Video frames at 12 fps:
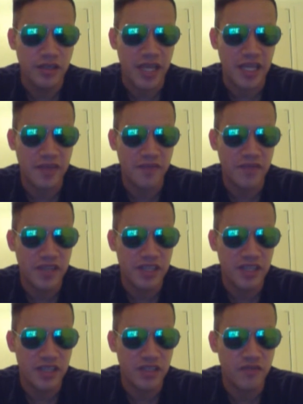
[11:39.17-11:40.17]
Life
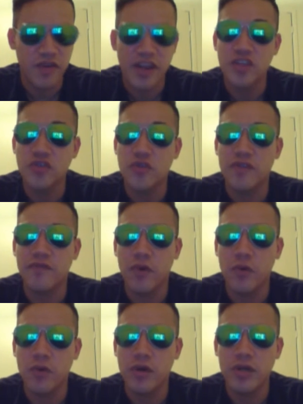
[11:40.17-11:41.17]
is very
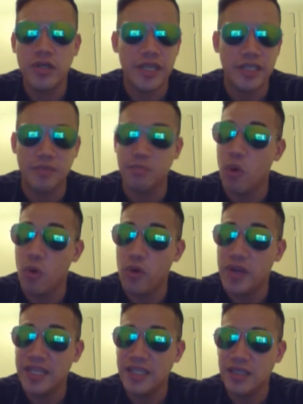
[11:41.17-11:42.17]
straightforward. It's
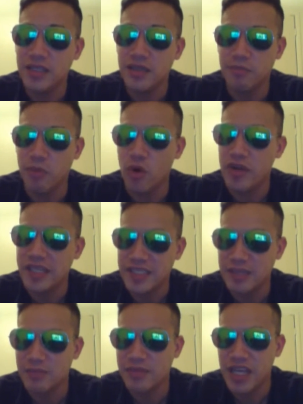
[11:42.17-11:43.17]
boring. Boring
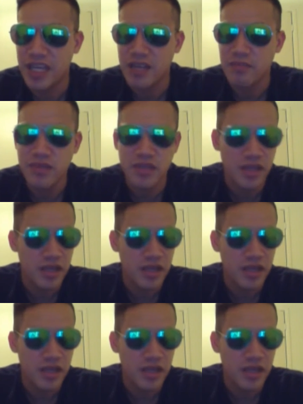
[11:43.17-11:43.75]
sometimes.